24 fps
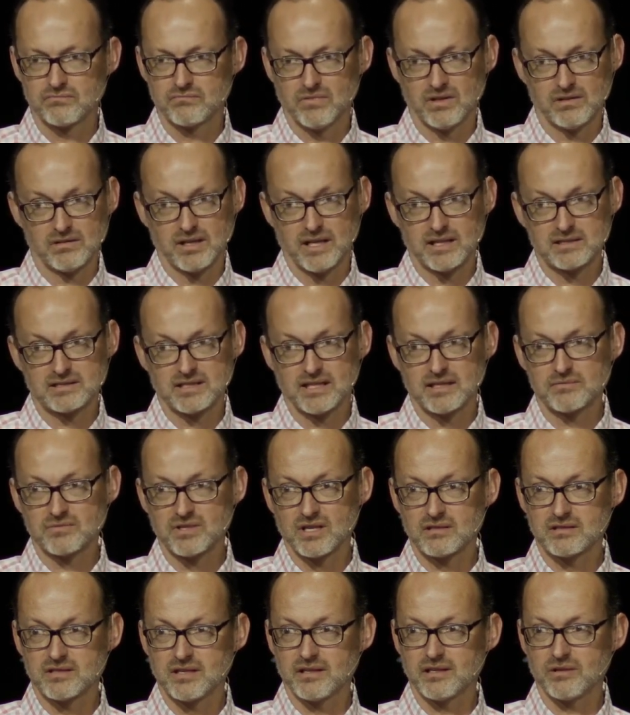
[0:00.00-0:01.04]
And a lot of times
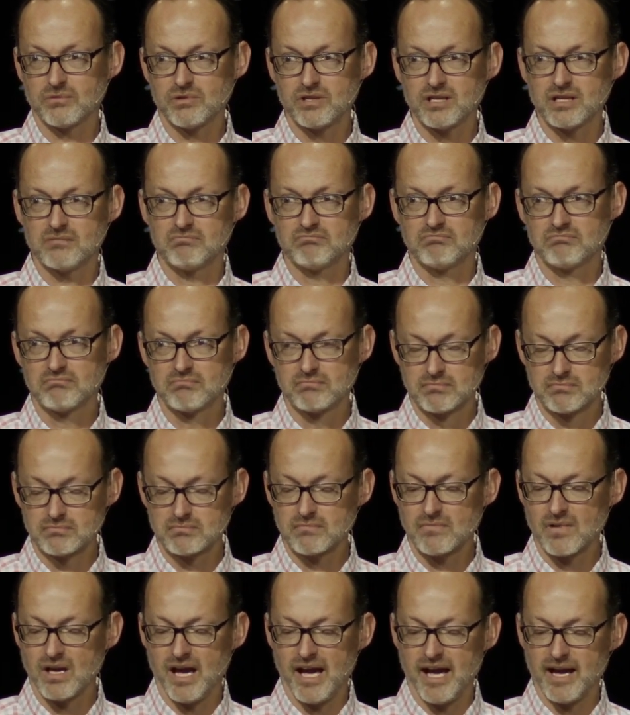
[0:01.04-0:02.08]
I'll tell you what,
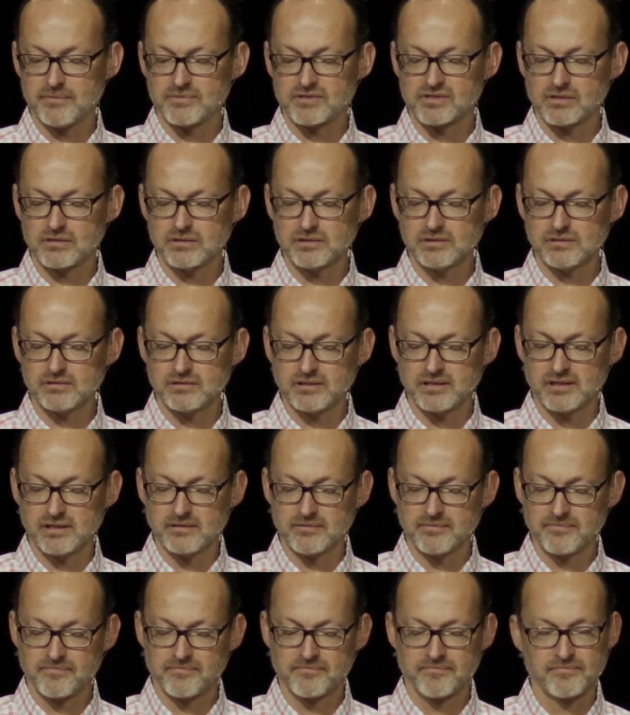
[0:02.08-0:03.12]
absolutely.
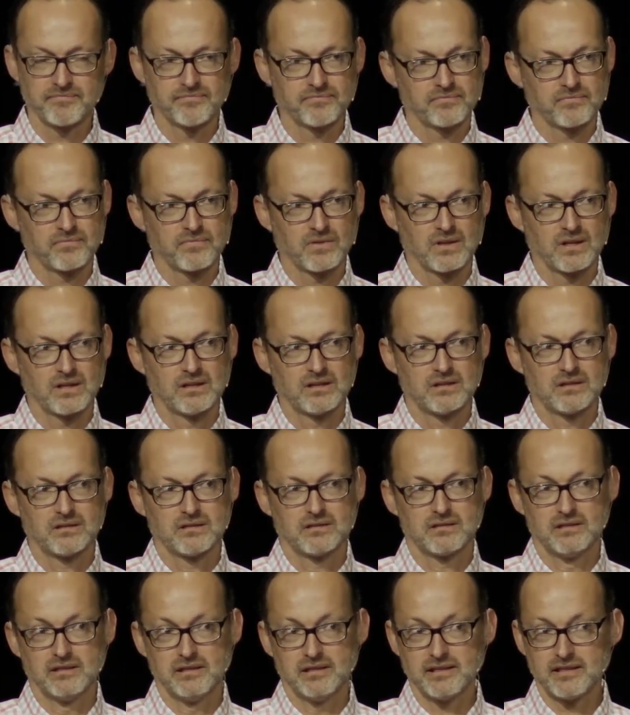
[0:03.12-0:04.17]

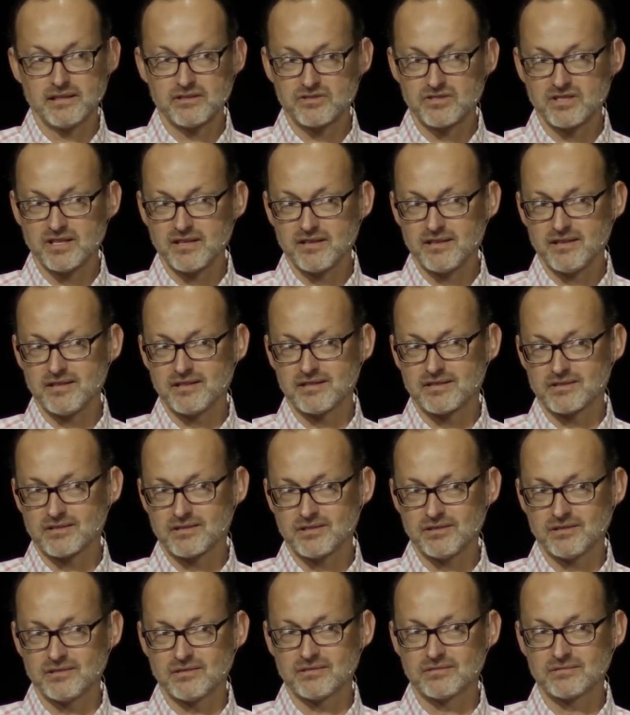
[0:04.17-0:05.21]
And I'll say this
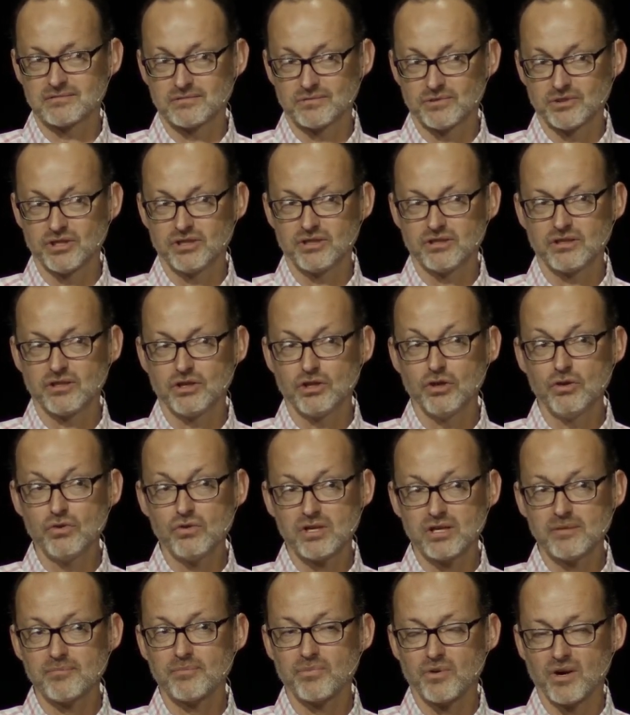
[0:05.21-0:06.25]
too. Well, you, you
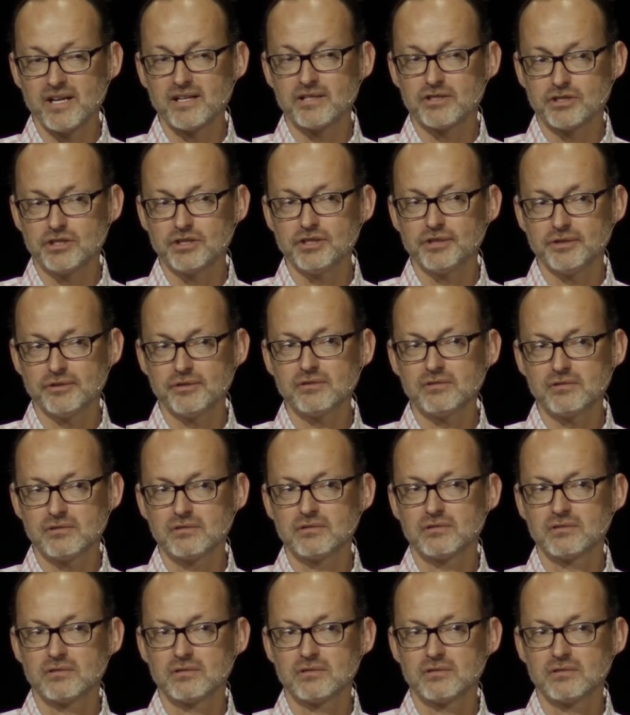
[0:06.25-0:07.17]
can pray too.